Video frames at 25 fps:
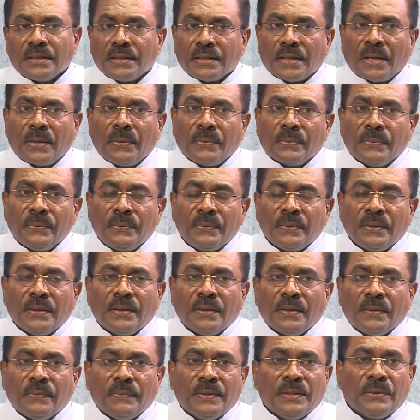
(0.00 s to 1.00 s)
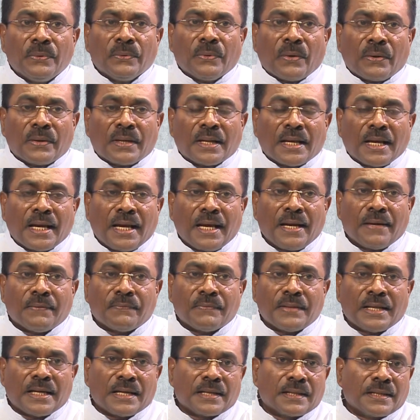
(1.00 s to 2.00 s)
Now we do not
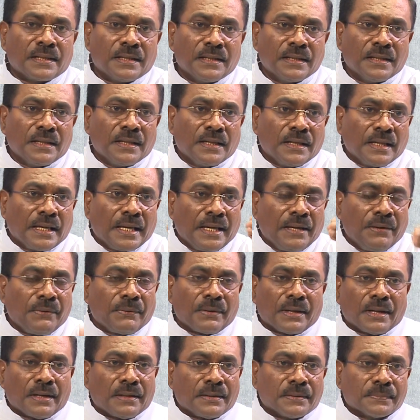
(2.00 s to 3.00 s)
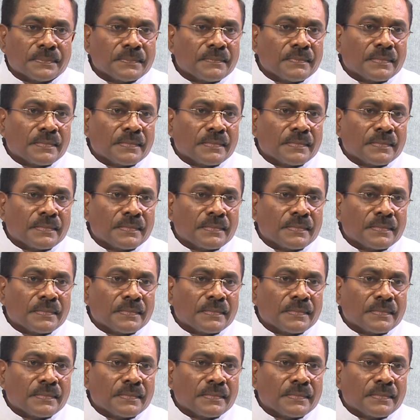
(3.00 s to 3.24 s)
have that area.